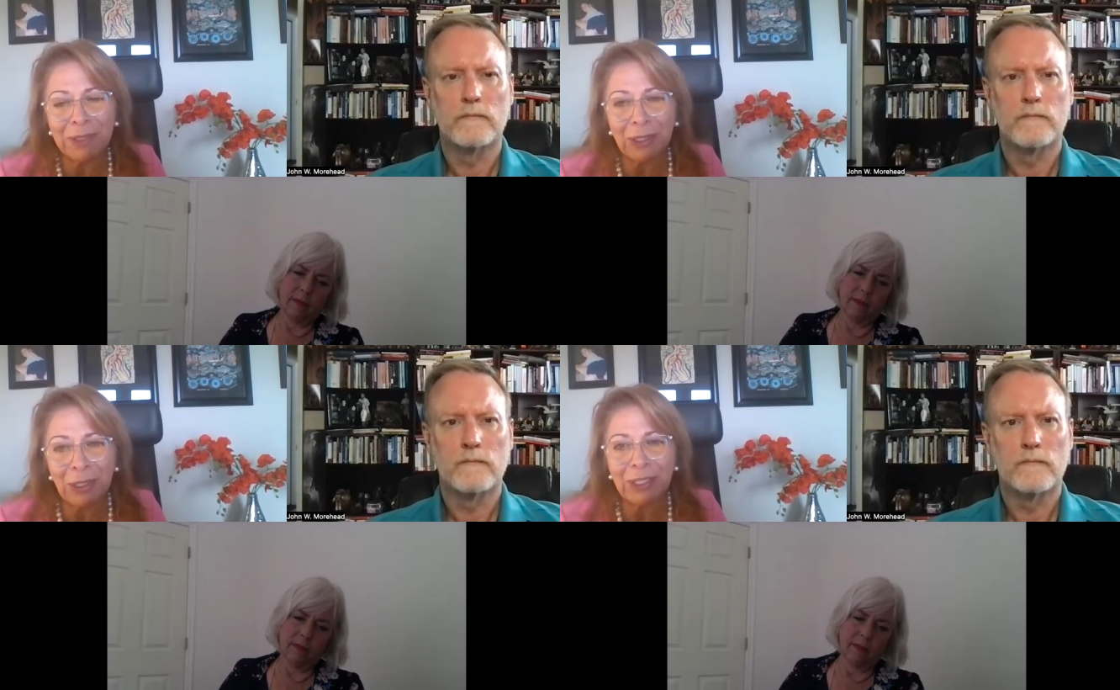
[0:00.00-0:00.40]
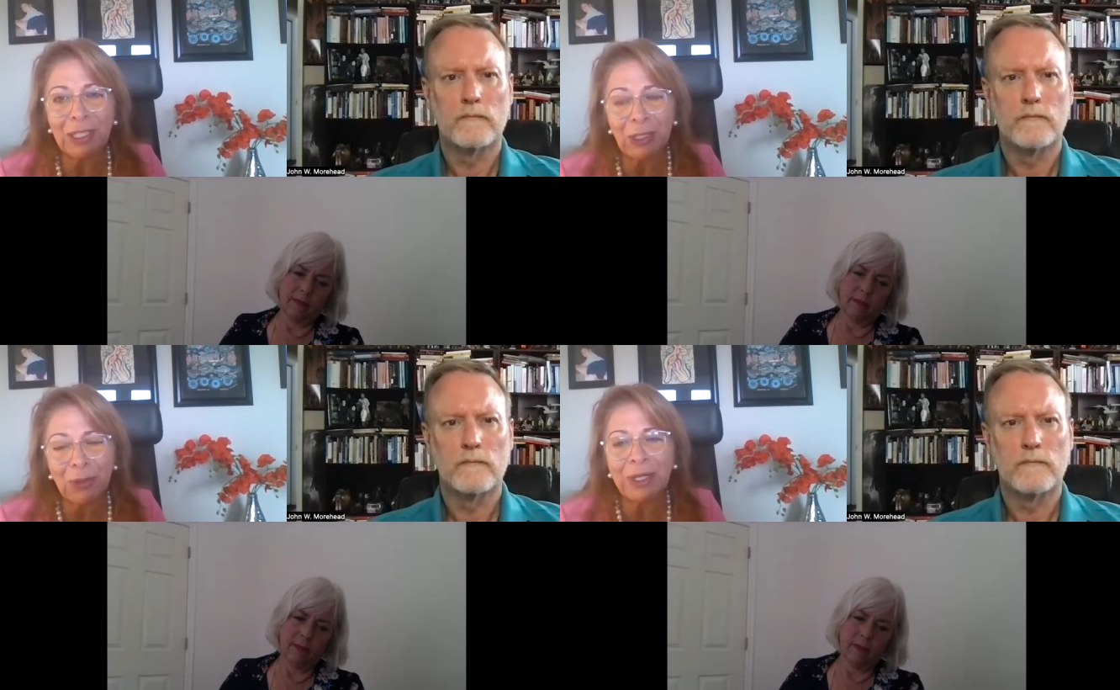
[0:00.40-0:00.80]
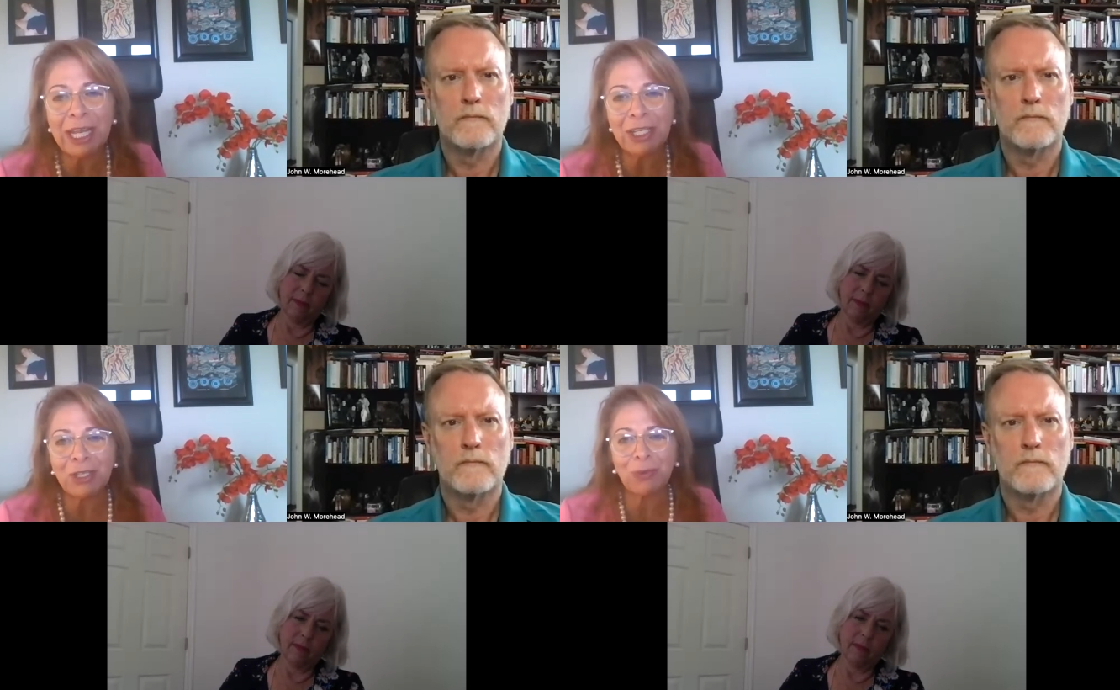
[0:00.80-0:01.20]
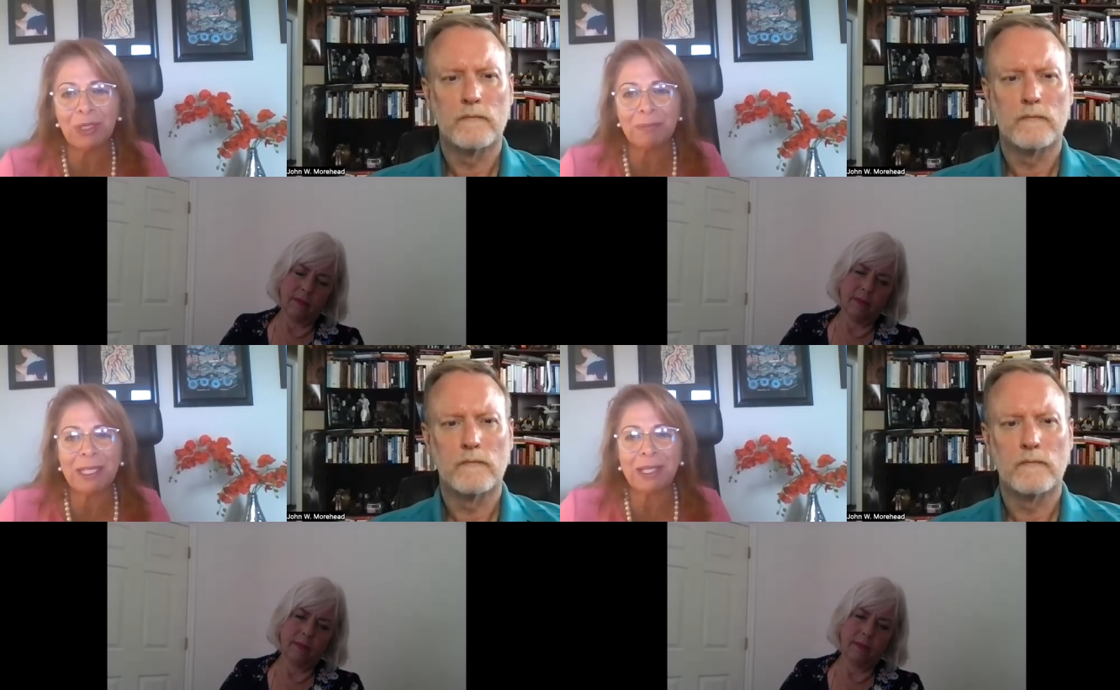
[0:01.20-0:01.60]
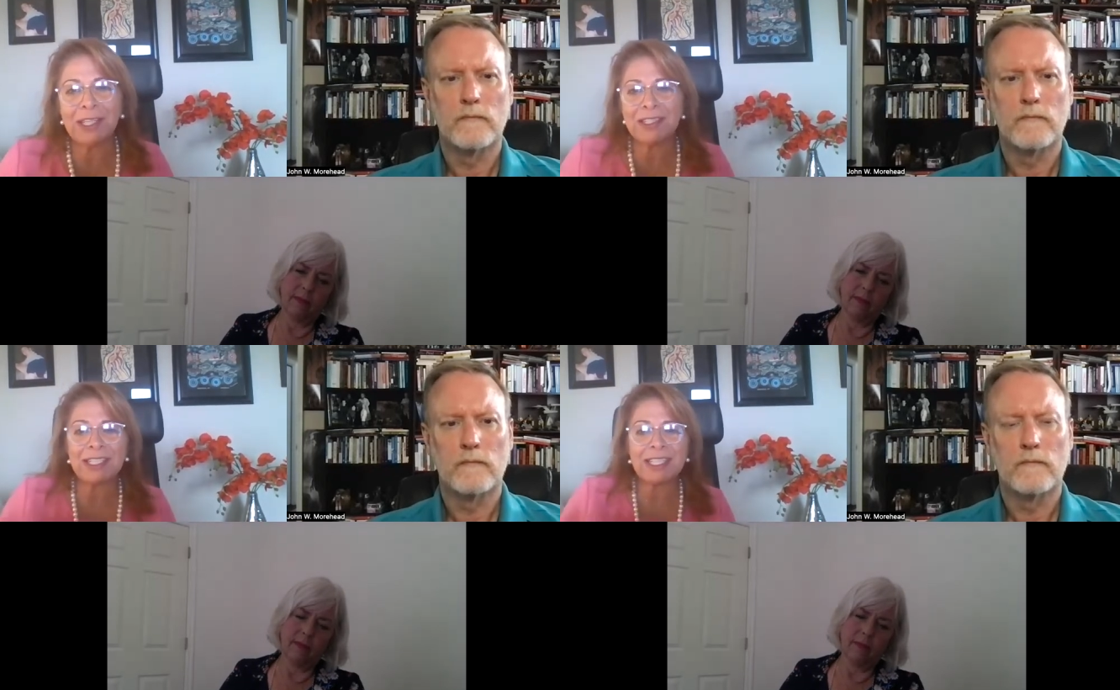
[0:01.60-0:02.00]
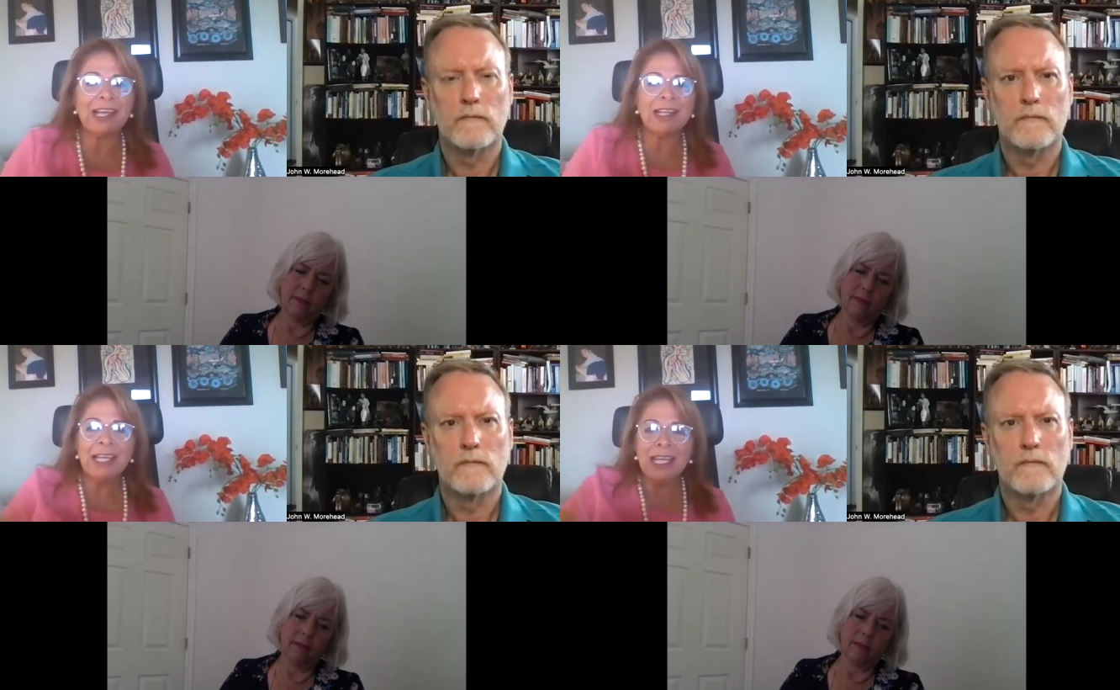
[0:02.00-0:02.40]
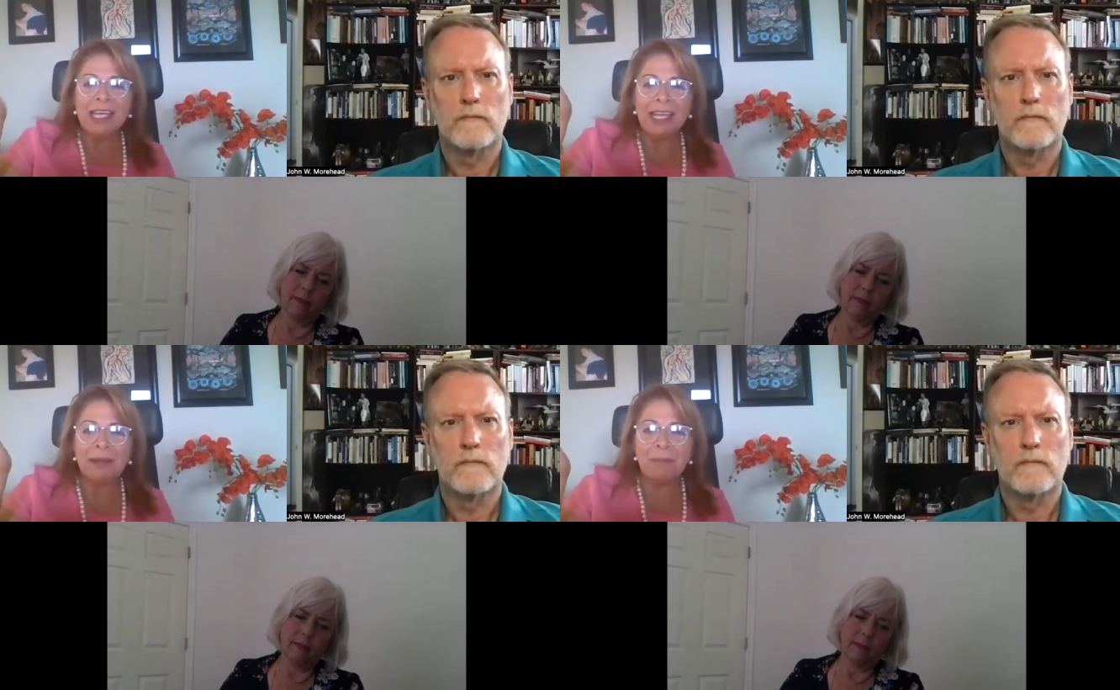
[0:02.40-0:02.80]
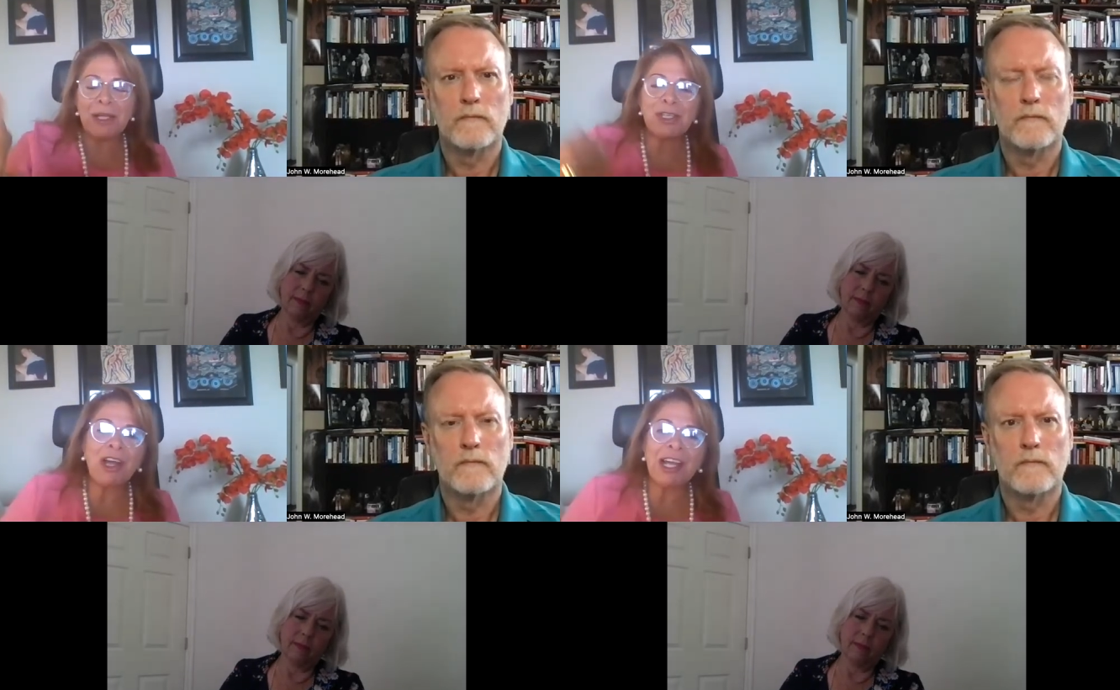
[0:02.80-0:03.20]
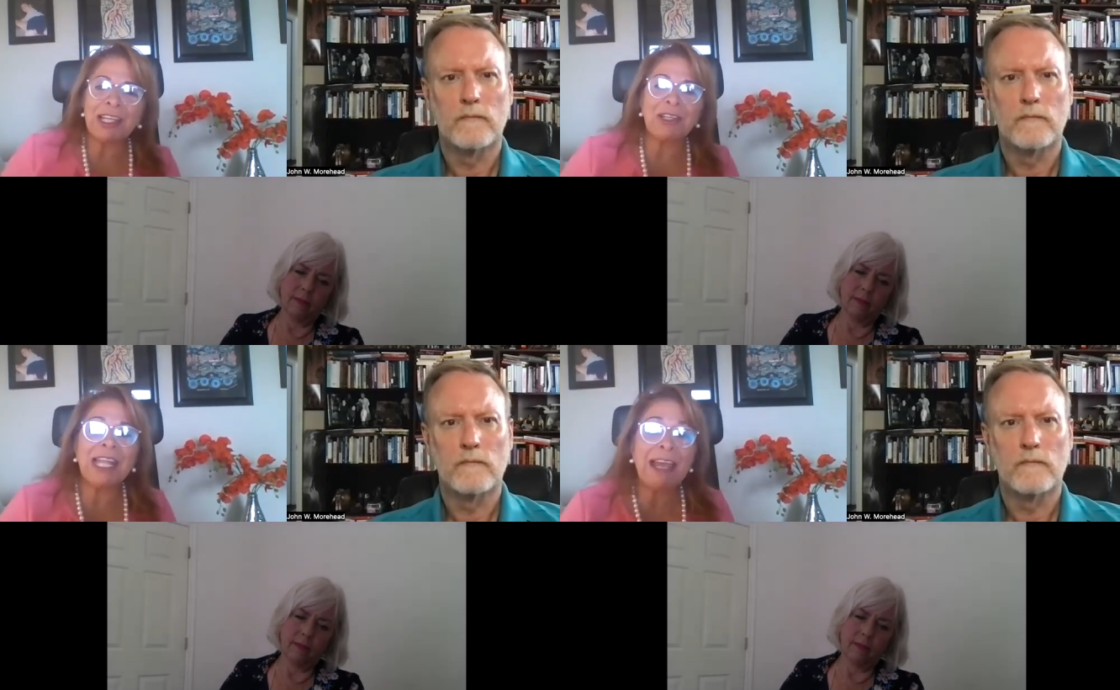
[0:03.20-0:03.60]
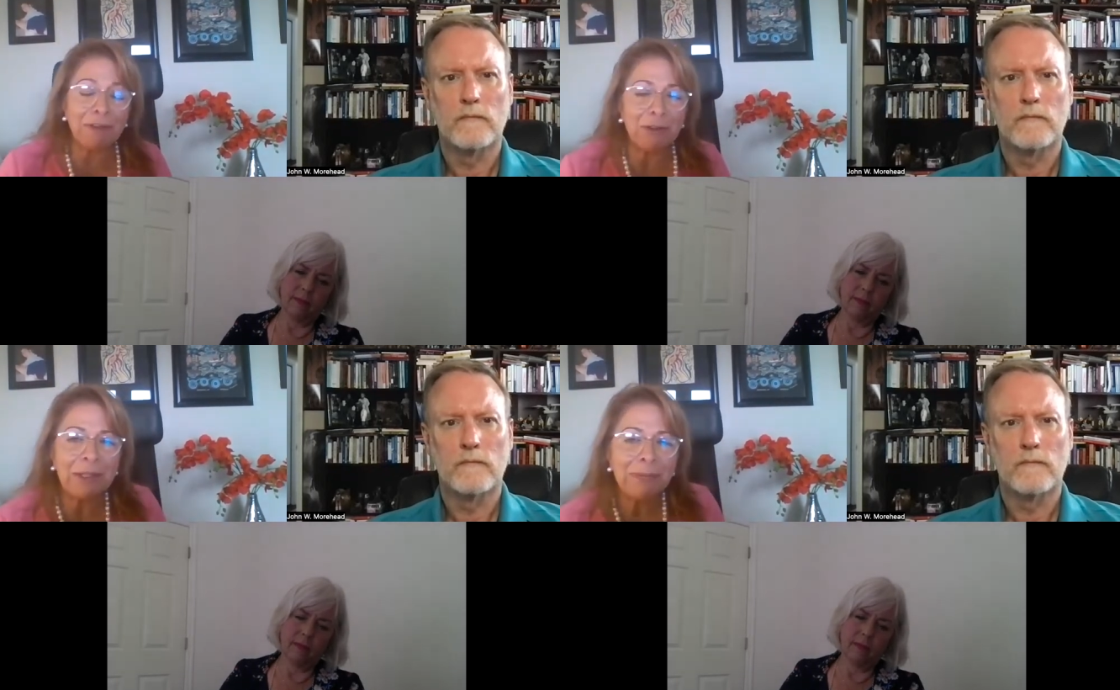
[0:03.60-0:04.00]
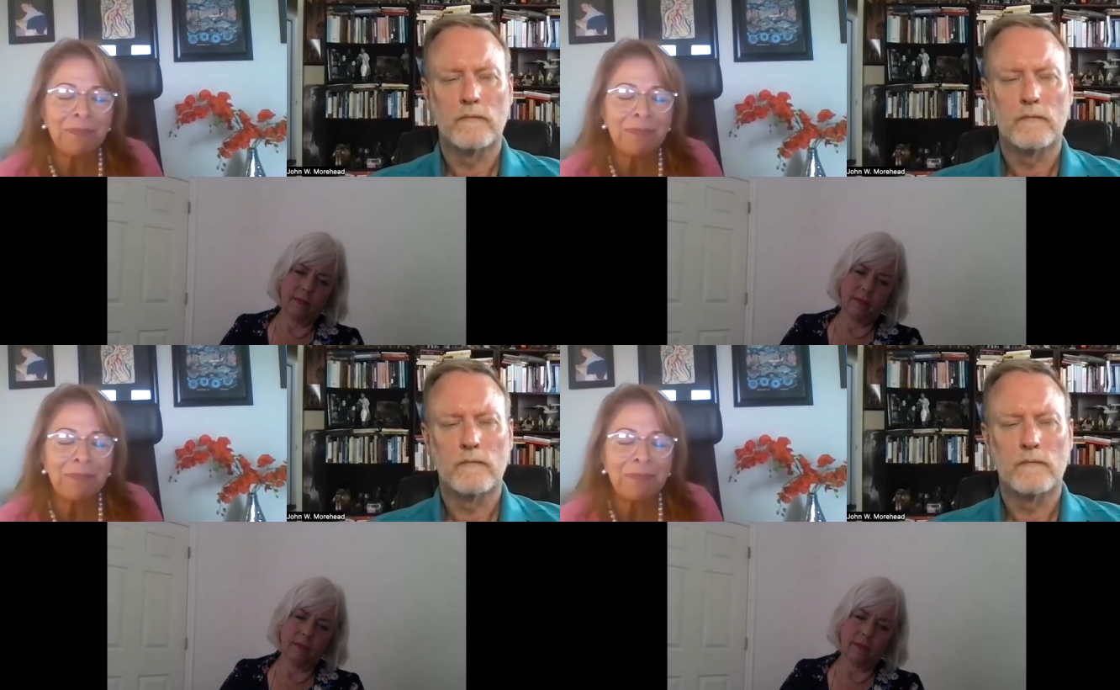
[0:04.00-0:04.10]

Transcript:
Speaker 1: the, the lower nature will be on the scale in a much higher level.